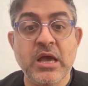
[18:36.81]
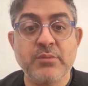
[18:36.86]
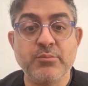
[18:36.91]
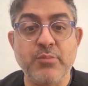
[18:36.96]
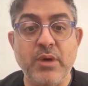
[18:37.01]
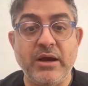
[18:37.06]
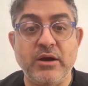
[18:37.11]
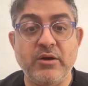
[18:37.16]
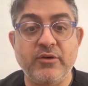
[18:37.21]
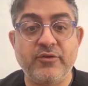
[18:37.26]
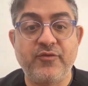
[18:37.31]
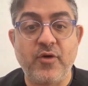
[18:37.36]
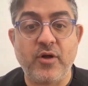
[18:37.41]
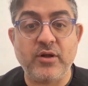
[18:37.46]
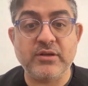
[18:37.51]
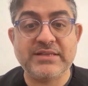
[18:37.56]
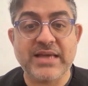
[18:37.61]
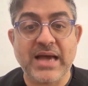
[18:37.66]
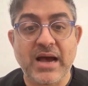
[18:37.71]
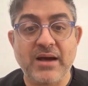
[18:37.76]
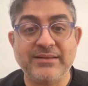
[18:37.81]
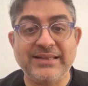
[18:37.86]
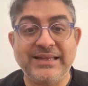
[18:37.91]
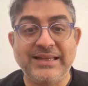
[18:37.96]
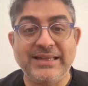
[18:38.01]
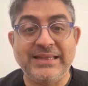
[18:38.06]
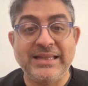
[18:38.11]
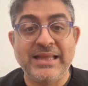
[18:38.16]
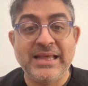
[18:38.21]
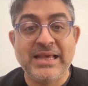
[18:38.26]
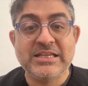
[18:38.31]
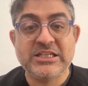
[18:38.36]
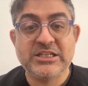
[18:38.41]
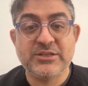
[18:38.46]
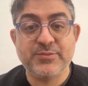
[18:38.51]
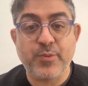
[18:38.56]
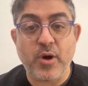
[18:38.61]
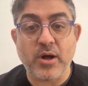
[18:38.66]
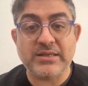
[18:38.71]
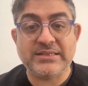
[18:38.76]
My hair falls out in
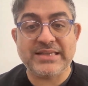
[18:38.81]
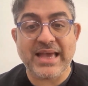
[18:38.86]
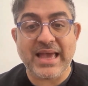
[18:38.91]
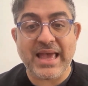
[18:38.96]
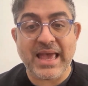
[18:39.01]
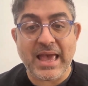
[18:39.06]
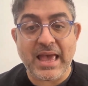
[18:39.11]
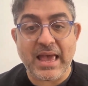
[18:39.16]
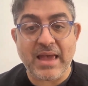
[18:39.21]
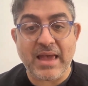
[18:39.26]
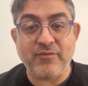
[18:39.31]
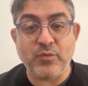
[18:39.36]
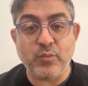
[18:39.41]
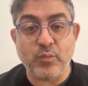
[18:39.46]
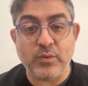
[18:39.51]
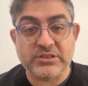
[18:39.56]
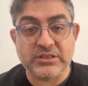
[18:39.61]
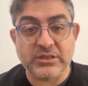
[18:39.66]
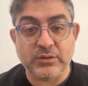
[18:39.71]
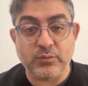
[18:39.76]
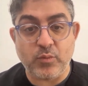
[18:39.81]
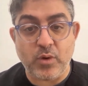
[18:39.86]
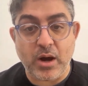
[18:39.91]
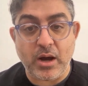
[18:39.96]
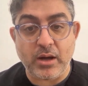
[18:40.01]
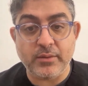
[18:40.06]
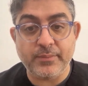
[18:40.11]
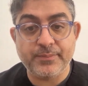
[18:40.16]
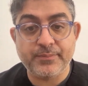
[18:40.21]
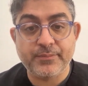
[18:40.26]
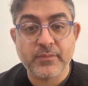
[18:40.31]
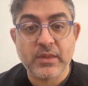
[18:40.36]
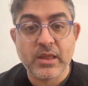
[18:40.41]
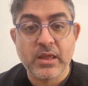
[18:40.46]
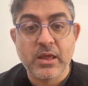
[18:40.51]
spots every once in a while.